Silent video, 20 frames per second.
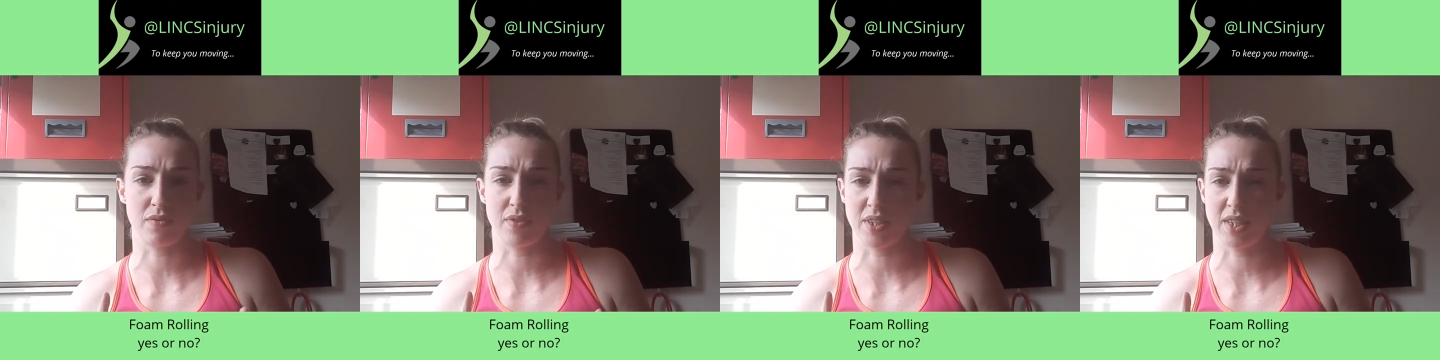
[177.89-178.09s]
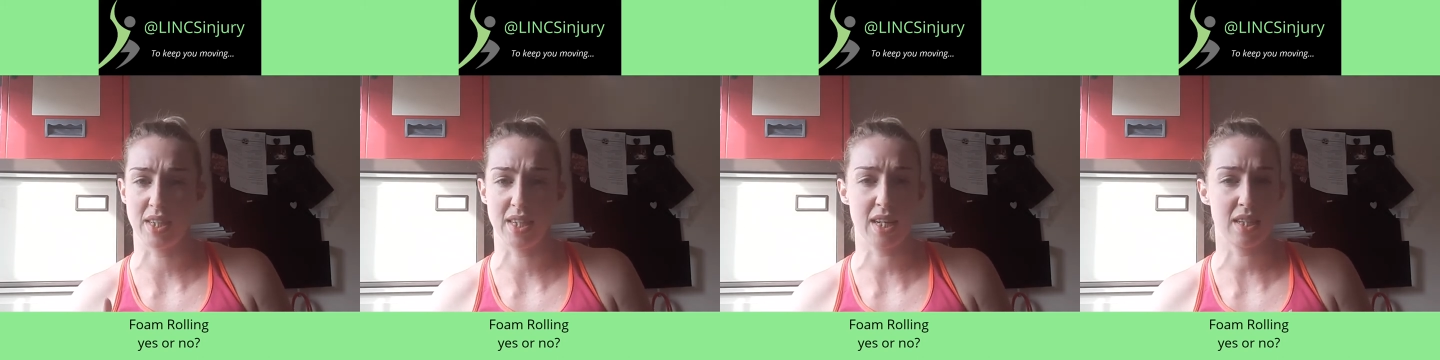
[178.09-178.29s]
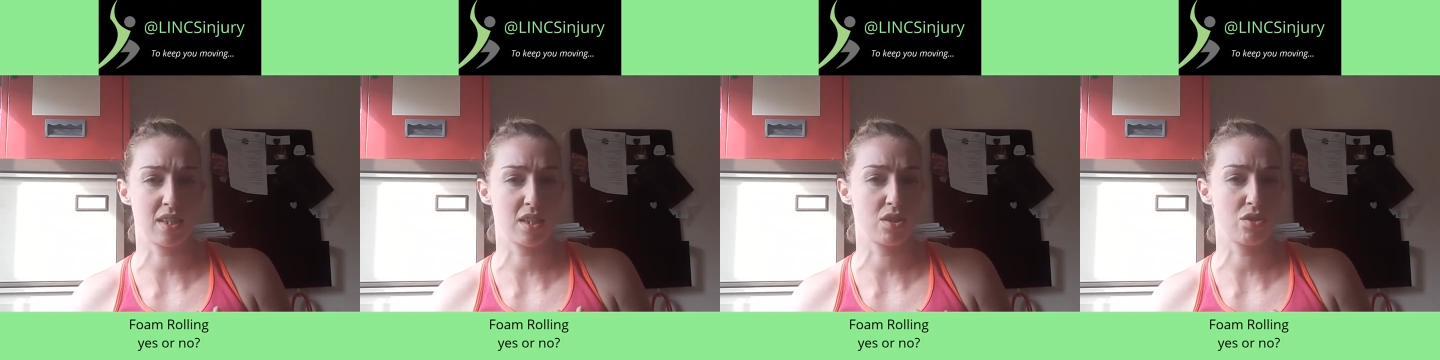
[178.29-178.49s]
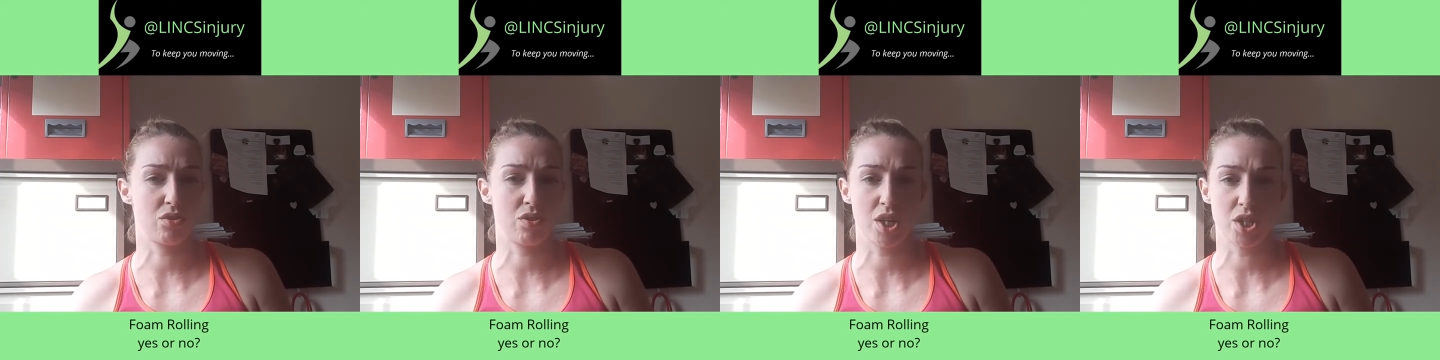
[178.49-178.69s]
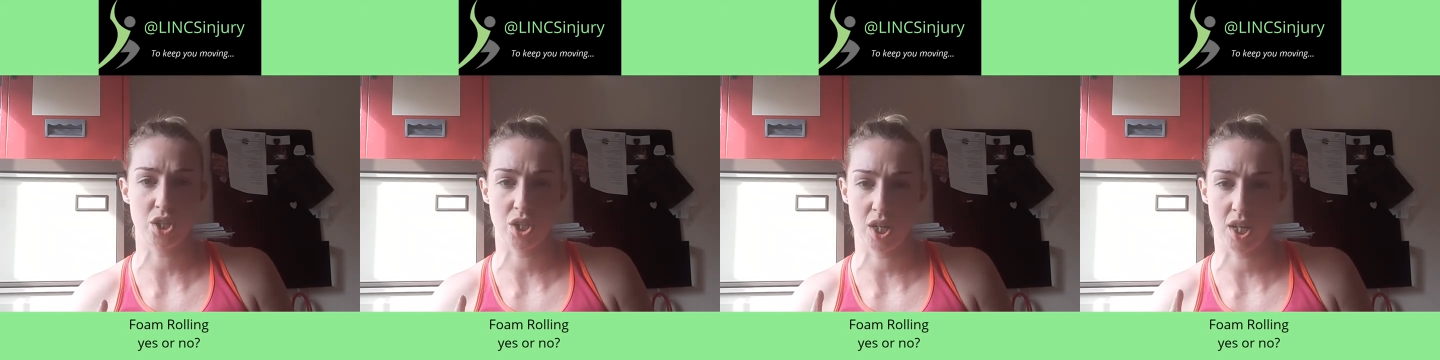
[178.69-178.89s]
for static
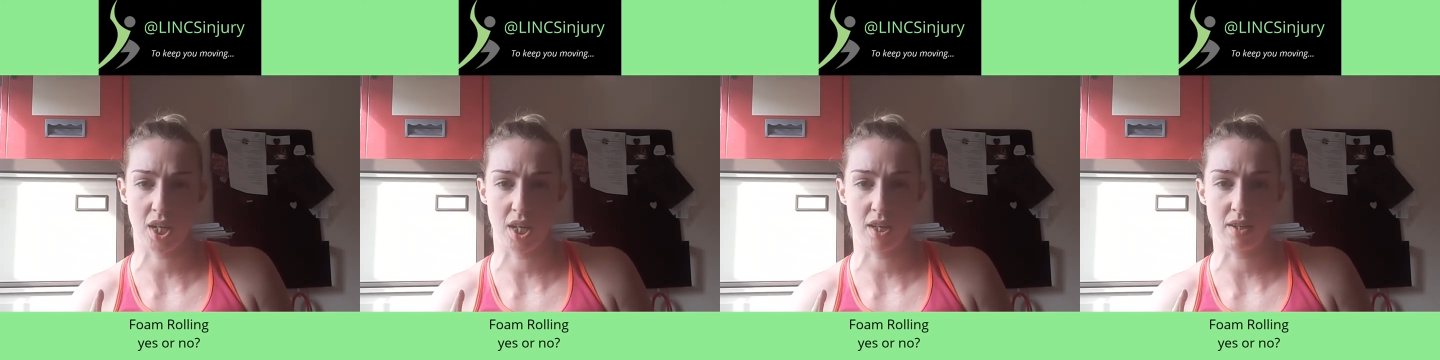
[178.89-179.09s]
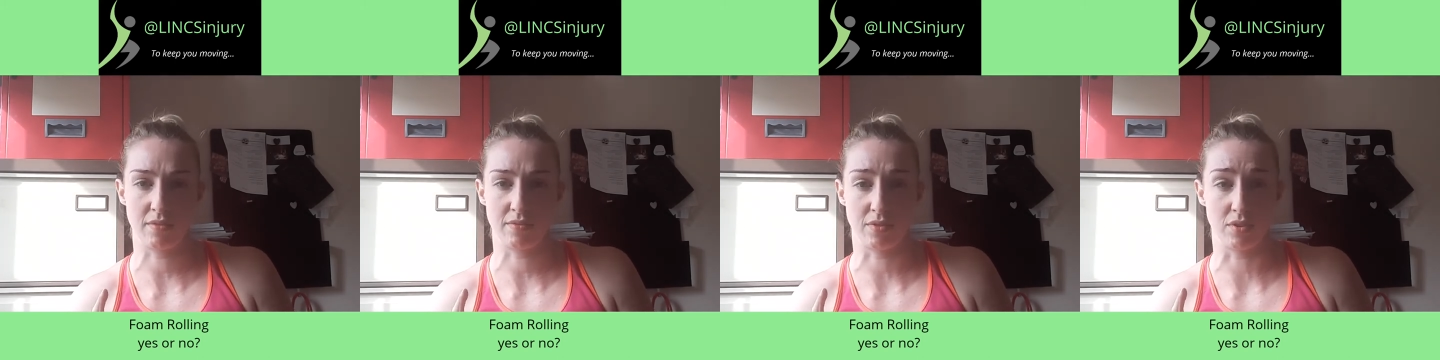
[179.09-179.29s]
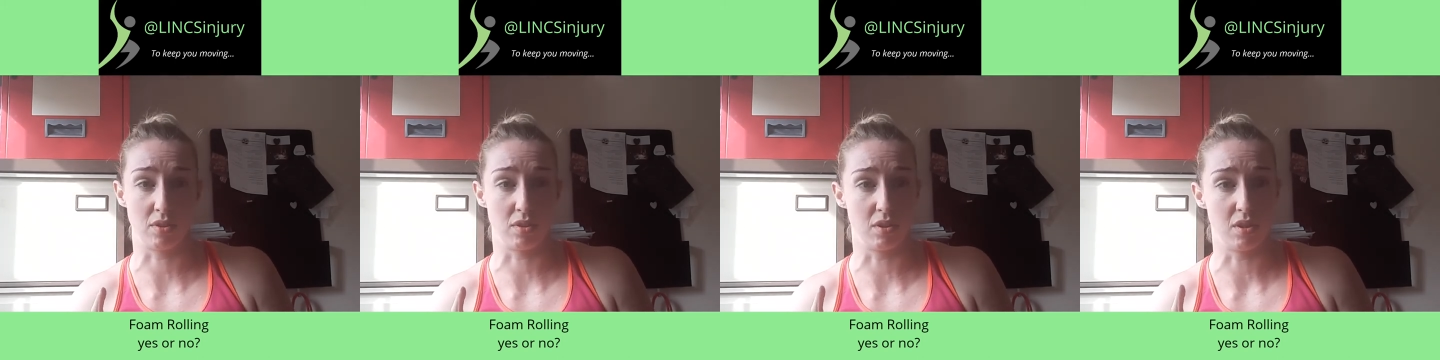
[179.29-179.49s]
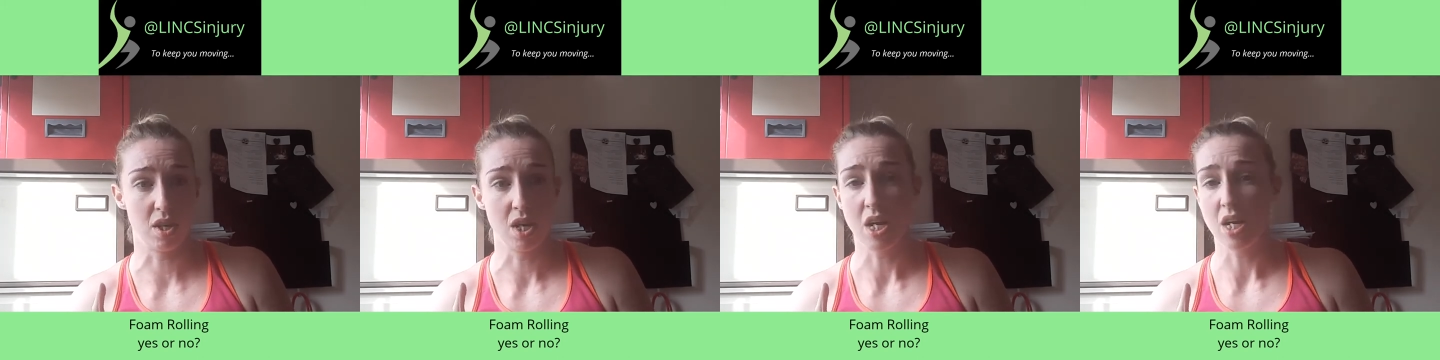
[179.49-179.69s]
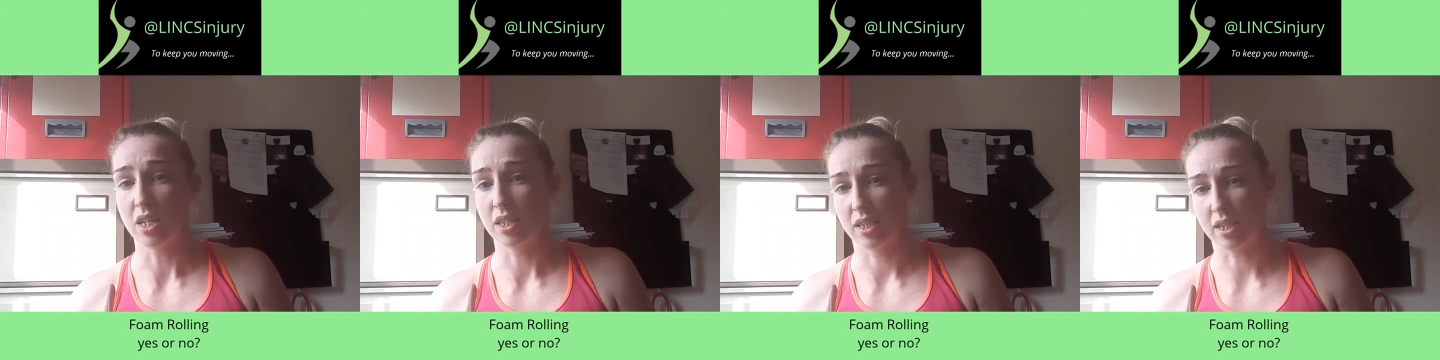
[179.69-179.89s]
stretching, for
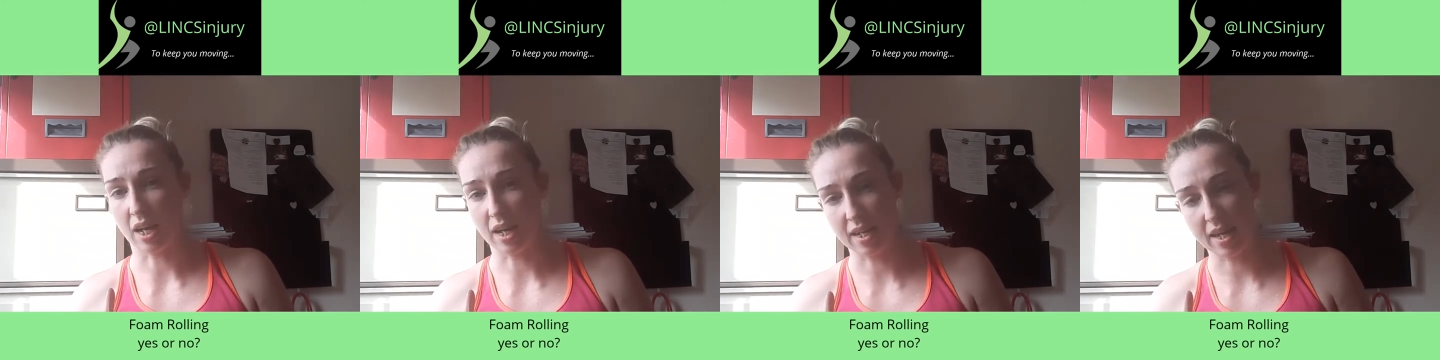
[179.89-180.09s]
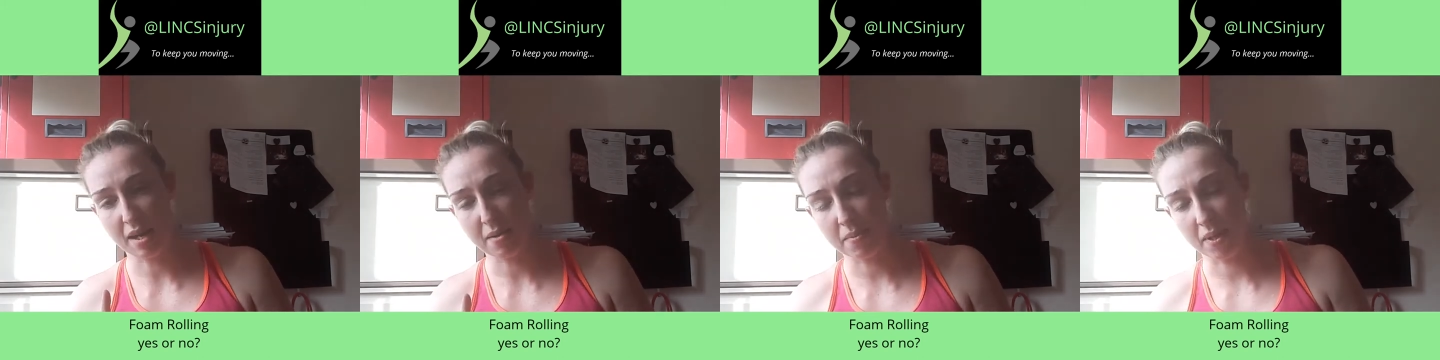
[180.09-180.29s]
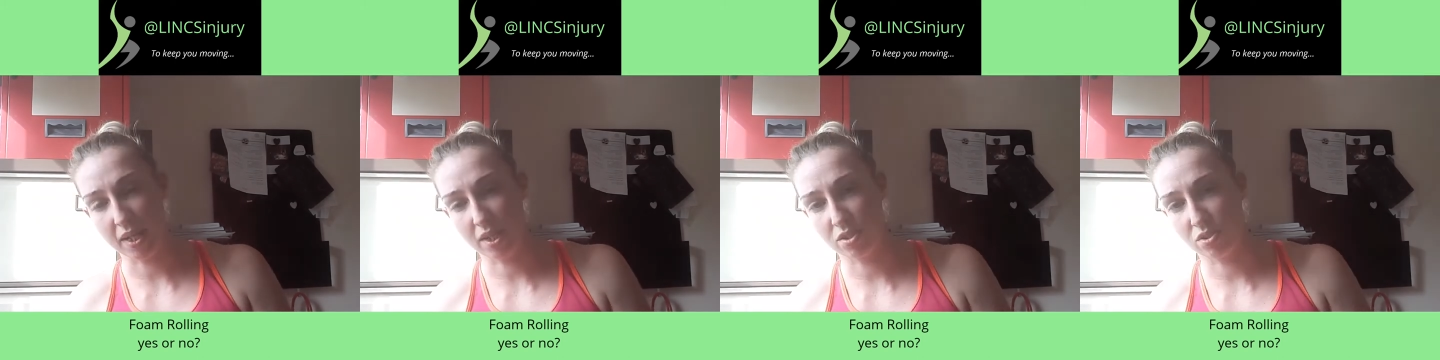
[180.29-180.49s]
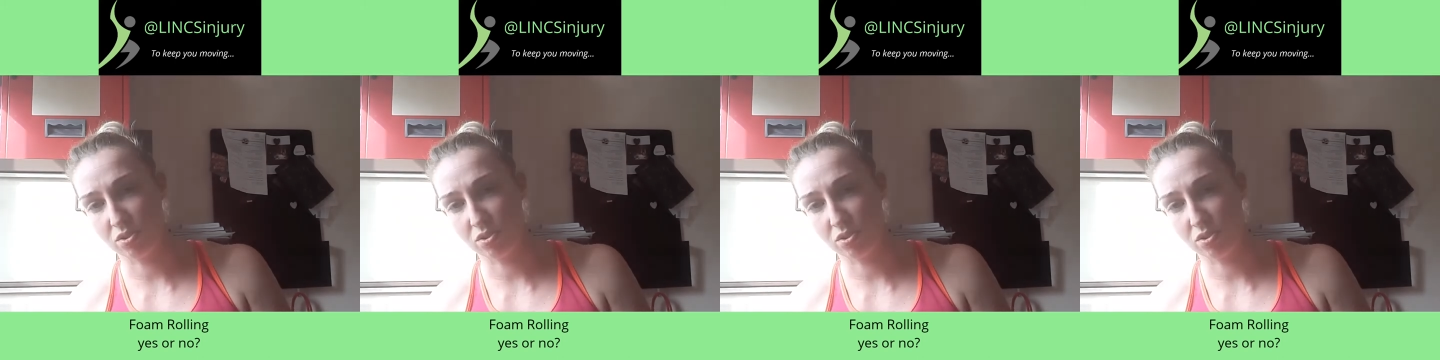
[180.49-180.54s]
dynamic